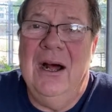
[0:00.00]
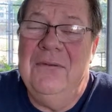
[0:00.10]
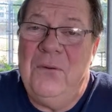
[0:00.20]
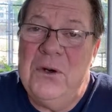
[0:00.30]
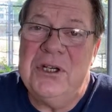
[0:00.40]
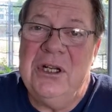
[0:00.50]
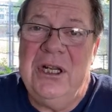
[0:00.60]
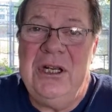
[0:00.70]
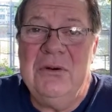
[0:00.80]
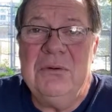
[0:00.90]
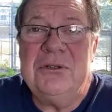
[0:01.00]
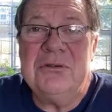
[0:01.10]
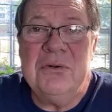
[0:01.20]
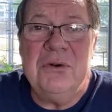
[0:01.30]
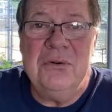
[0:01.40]
Unfortunately, you were
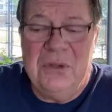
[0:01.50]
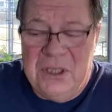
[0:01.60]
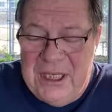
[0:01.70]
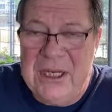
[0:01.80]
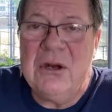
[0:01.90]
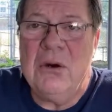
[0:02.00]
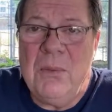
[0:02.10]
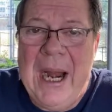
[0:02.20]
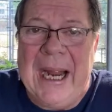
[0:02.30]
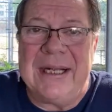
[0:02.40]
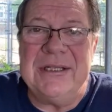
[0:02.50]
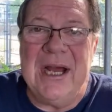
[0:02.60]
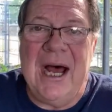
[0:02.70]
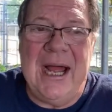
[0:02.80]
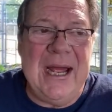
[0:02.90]
truly correct.
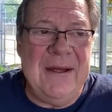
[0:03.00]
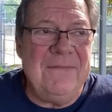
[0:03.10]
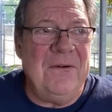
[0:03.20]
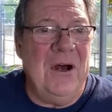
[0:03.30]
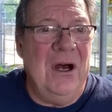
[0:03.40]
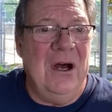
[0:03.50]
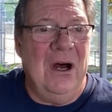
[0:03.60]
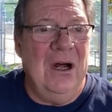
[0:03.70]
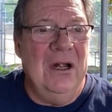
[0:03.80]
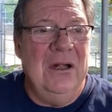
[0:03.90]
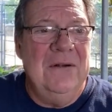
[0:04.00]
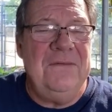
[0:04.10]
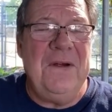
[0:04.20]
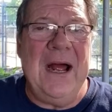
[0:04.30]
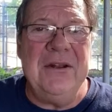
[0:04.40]
I have
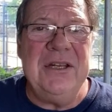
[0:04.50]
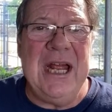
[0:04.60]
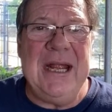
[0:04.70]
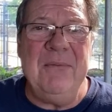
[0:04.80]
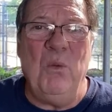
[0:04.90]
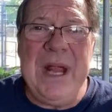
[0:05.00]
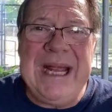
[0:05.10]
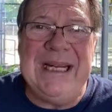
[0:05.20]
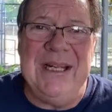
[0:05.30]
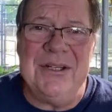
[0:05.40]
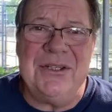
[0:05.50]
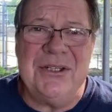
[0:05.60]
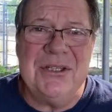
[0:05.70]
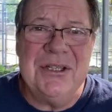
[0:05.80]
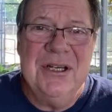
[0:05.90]
found a
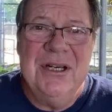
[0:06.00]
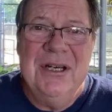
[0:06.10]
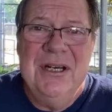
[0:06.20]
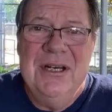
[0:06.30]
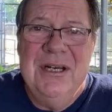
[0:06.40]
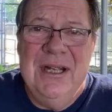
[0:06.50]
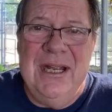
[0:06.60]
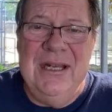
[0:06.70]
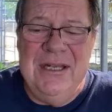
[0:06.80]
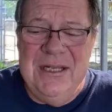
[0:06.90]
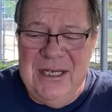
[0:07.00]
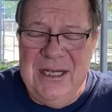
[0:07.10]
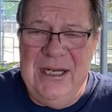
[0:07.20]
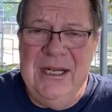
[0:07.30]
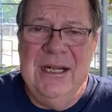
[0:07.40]
weakness in
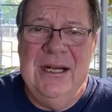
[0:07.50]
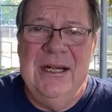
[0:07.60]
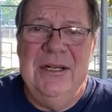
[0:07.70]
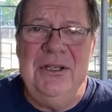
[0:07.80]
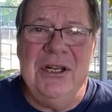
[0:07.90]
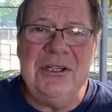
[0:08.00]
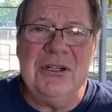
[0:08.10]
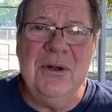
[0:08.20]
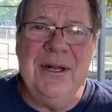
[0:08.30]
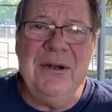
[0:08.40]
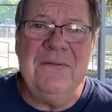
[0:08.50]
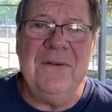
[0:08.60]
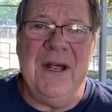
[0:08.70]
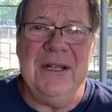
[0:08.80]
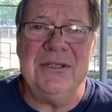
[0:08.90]
the digital
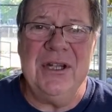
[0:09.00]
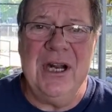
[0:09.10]
interface that